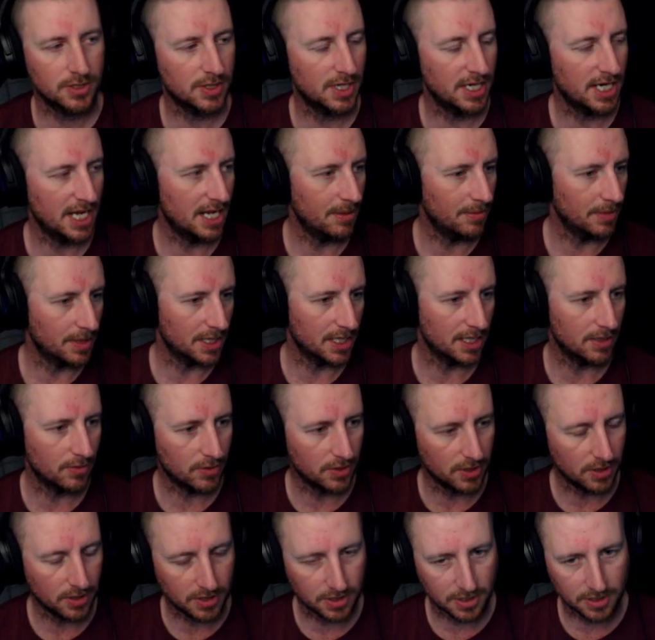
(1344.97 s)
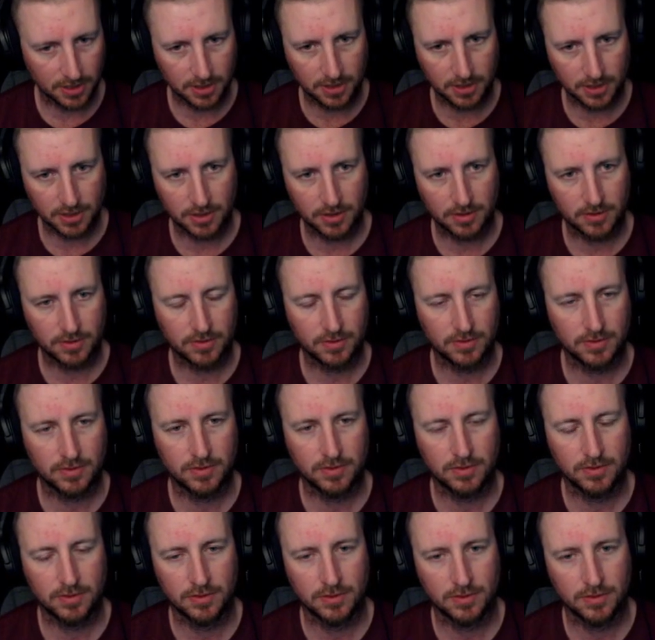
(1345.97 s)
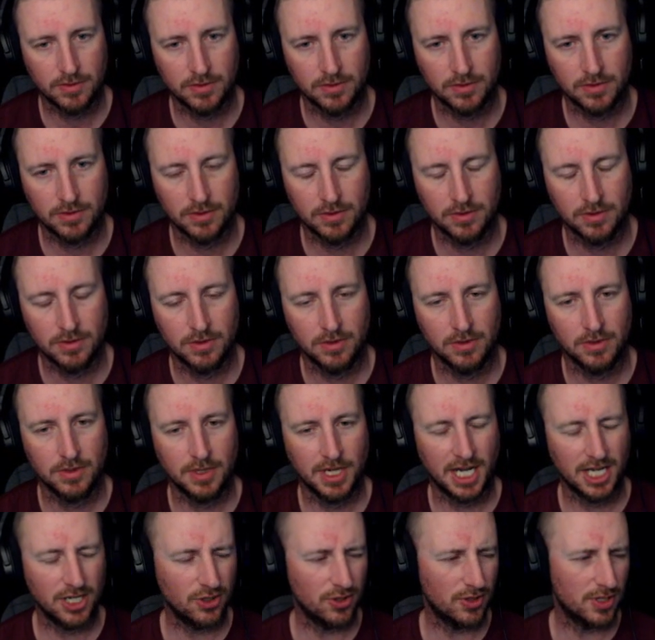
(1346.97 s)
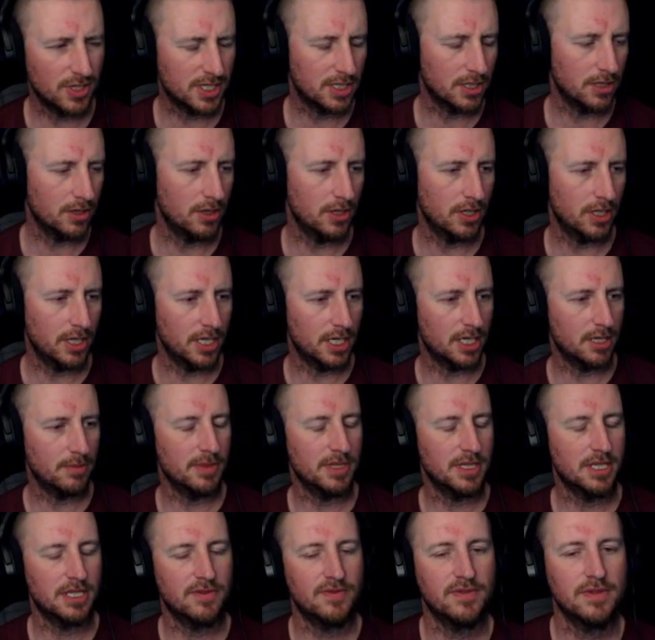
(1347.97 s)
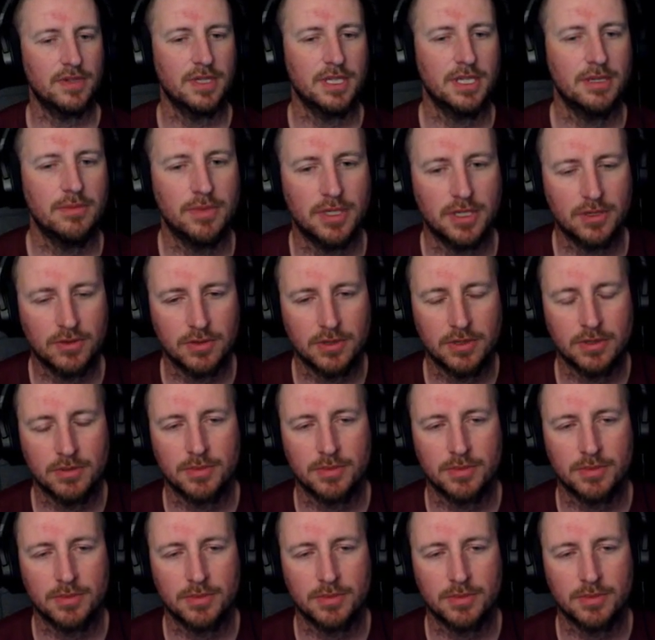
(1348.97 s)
and emulate what you did there. I do this a little bit differently. Oh,